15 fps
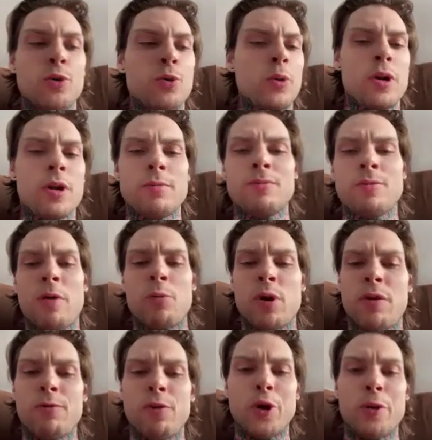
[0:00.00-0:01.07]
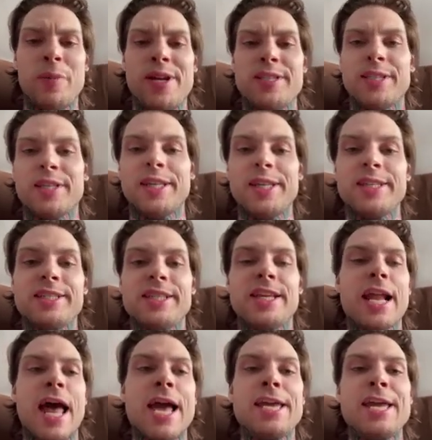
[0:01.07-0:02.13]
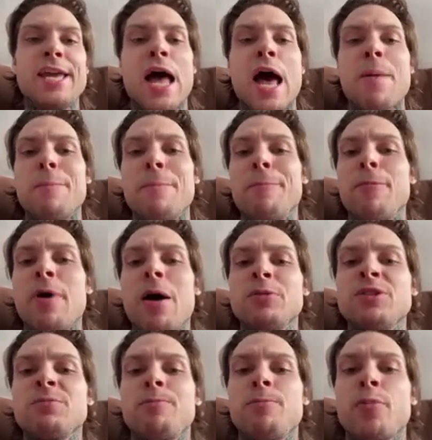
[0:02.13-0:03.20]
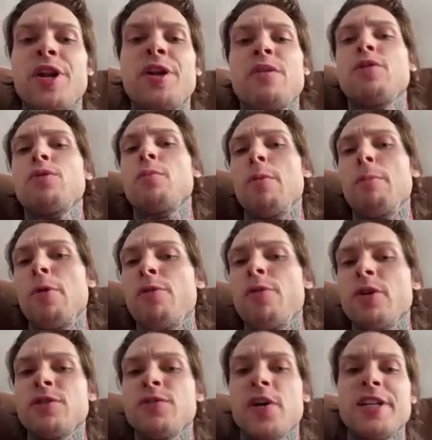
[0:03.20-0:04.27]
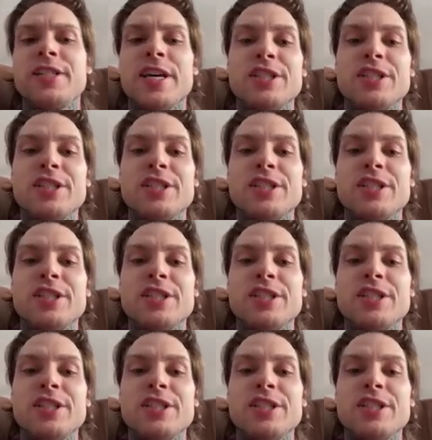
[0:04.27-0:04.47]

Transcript: what I've learned basically is that I was pretty in both those fights.